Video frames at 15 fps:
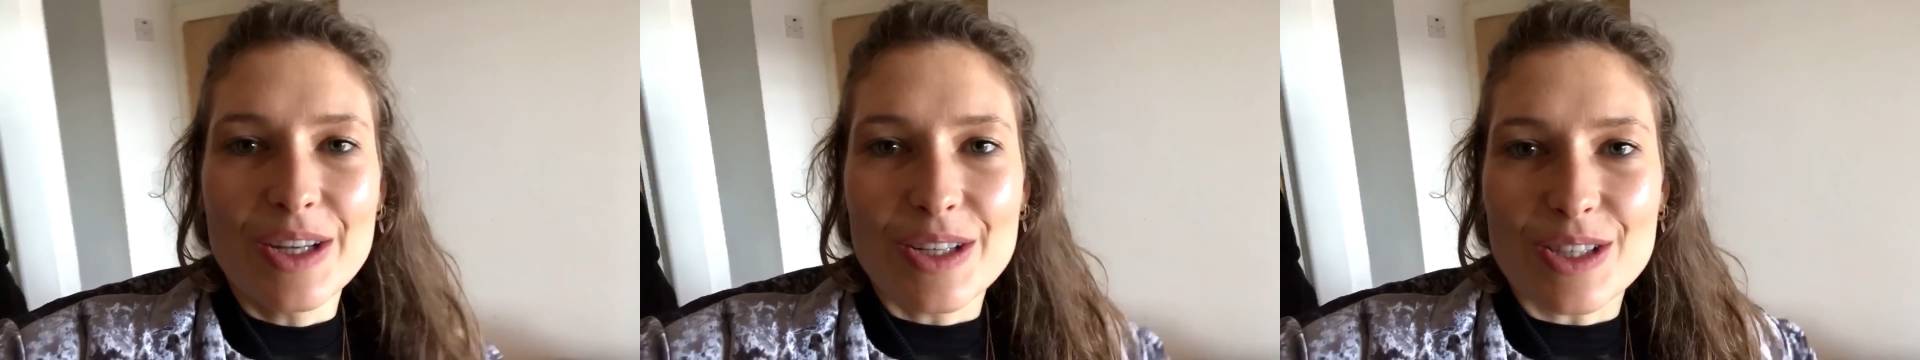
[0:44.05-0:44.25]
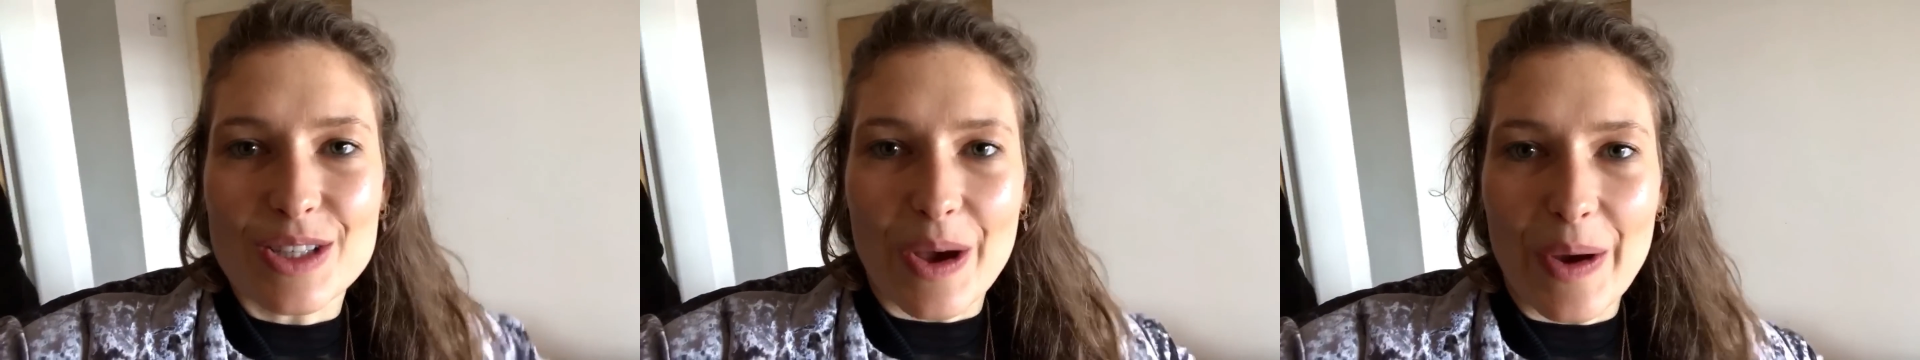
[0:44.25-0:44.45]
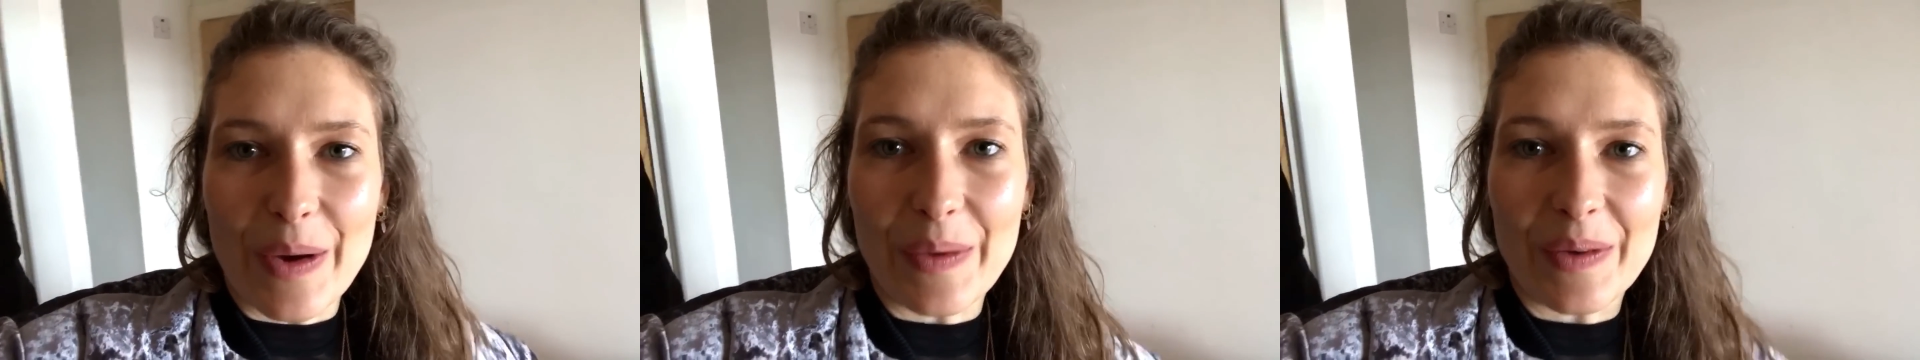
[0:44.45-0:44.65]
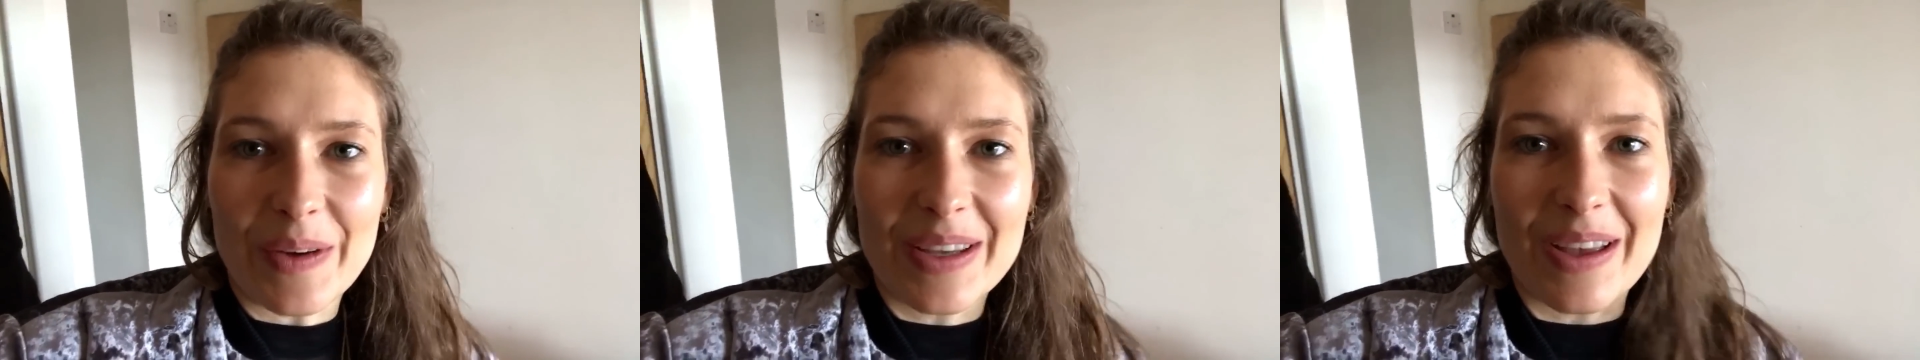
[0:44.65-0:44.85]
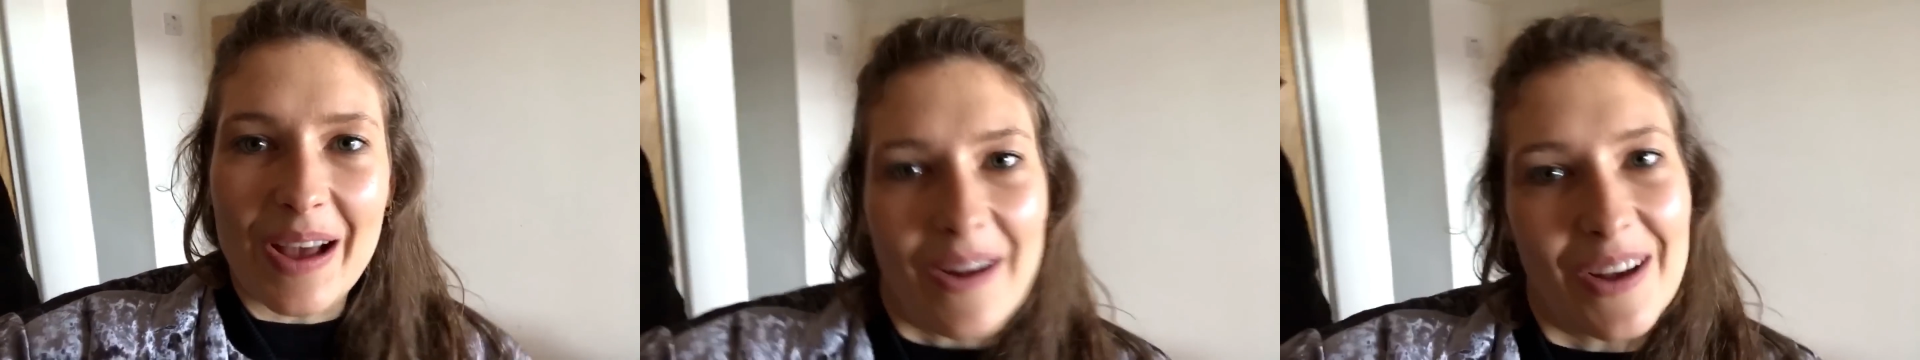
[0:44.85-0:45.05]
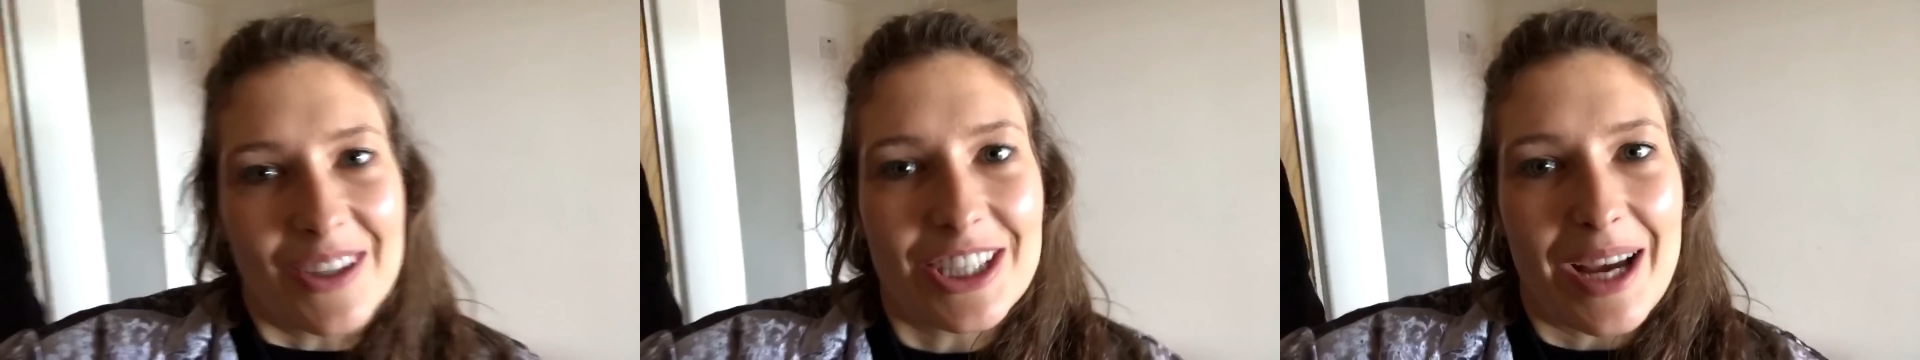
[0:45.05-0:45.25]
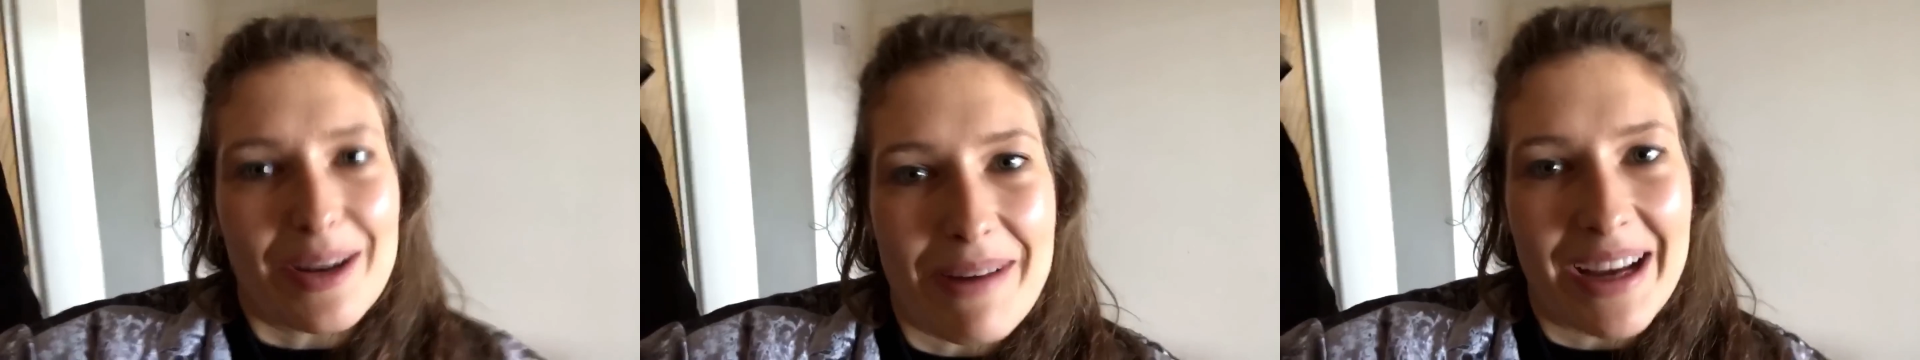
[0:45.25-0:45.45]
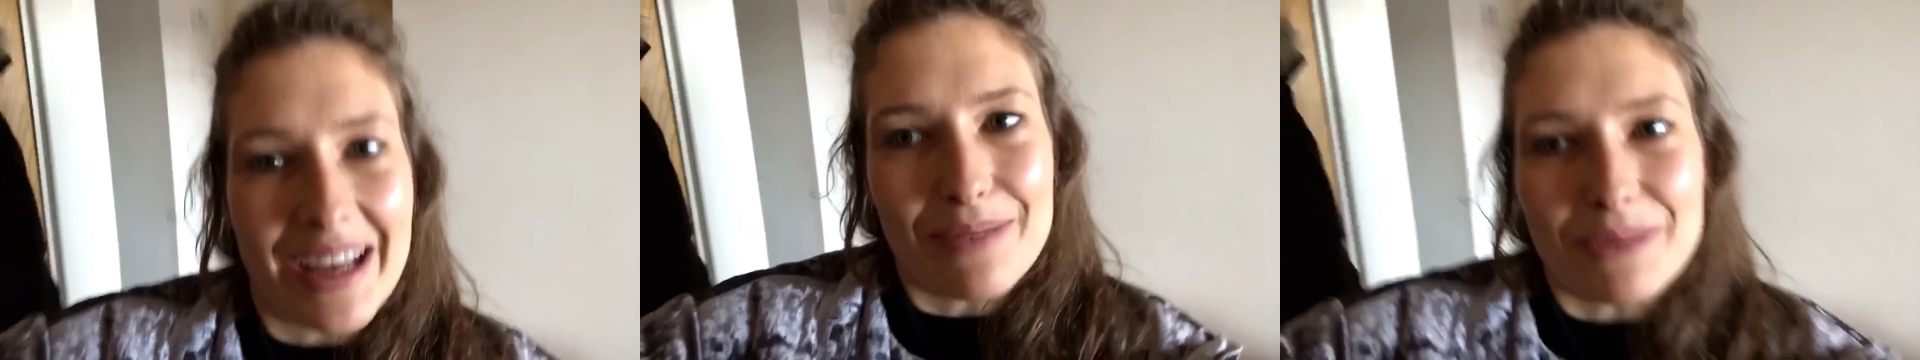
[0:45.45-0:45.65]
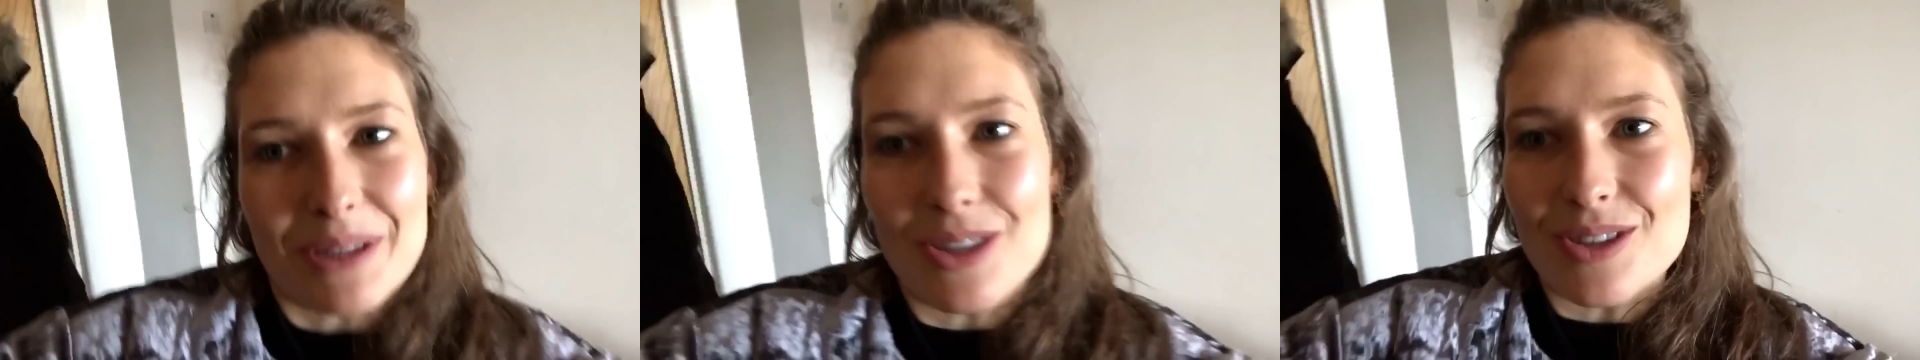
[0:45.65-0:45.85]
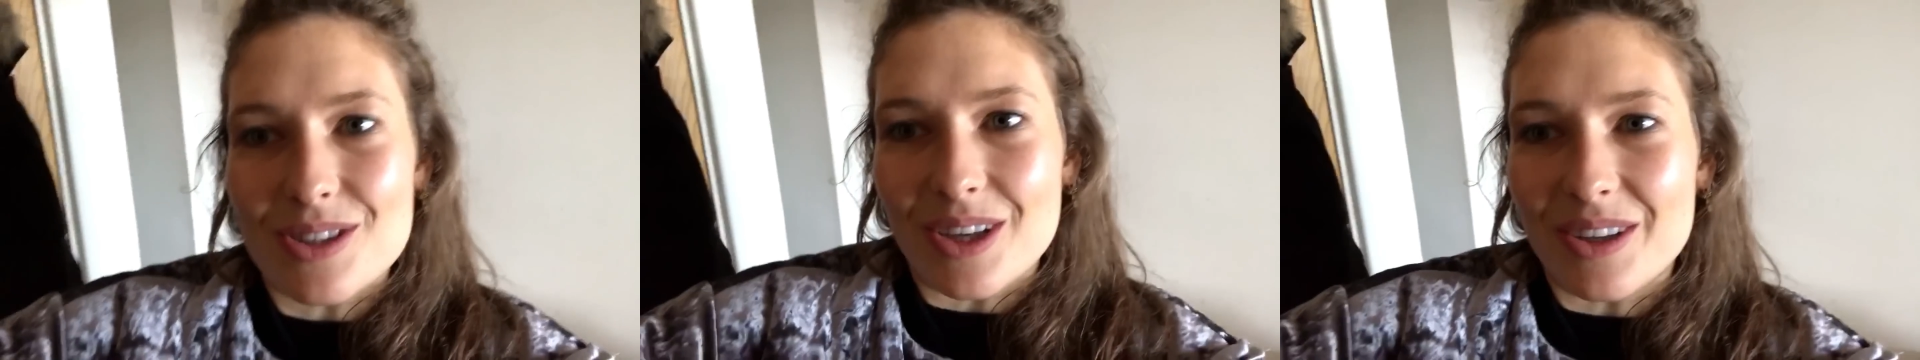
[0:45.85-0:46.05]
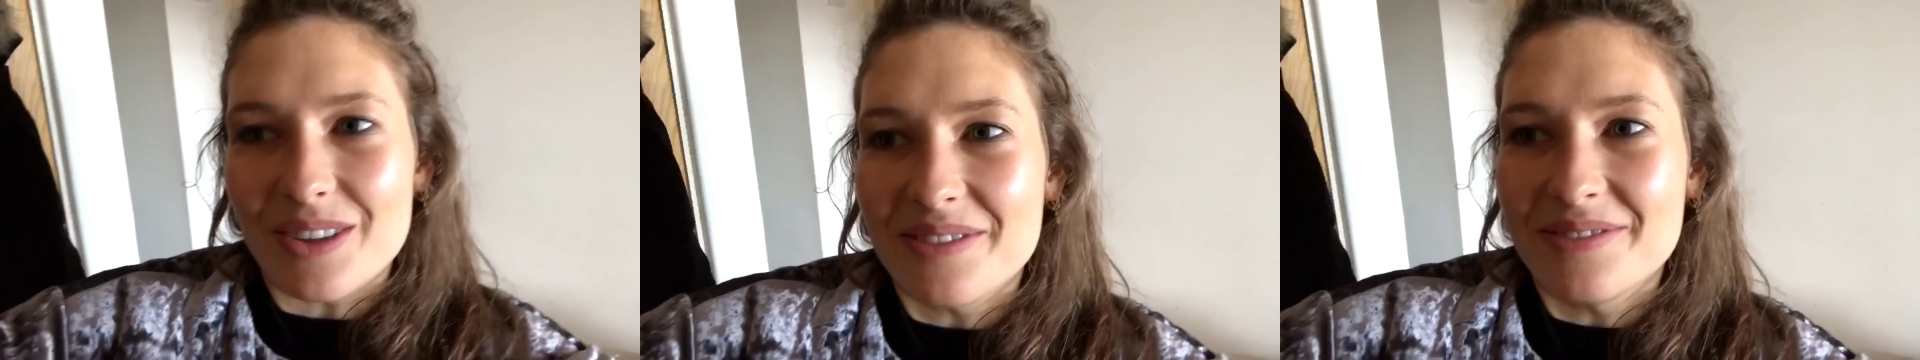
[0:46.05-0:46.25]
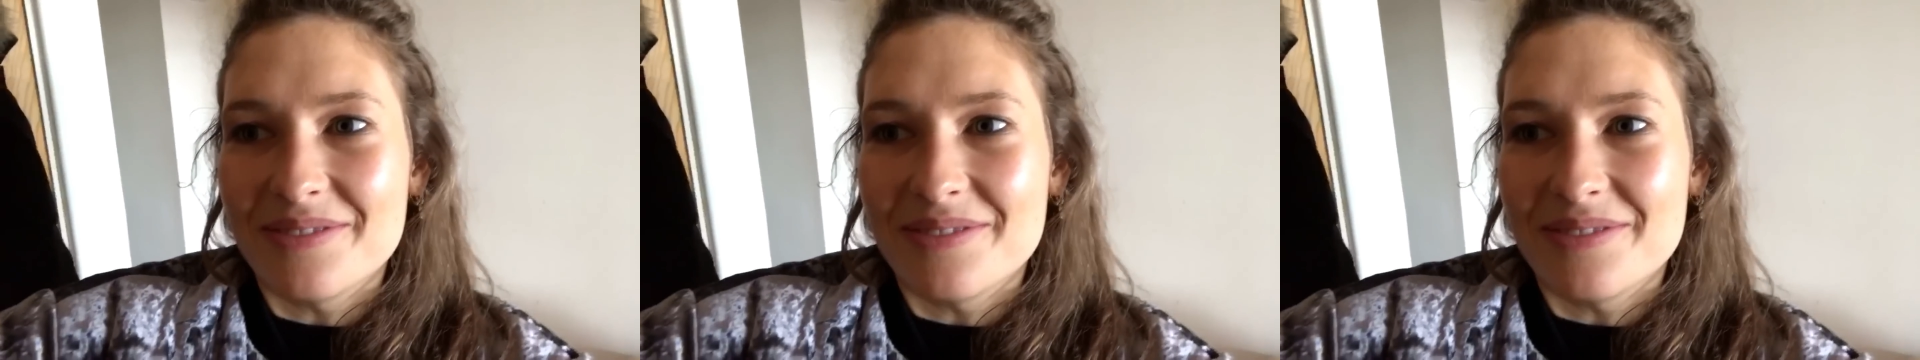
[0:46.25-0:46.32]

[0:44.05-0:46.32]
So I'll check back in with you soon.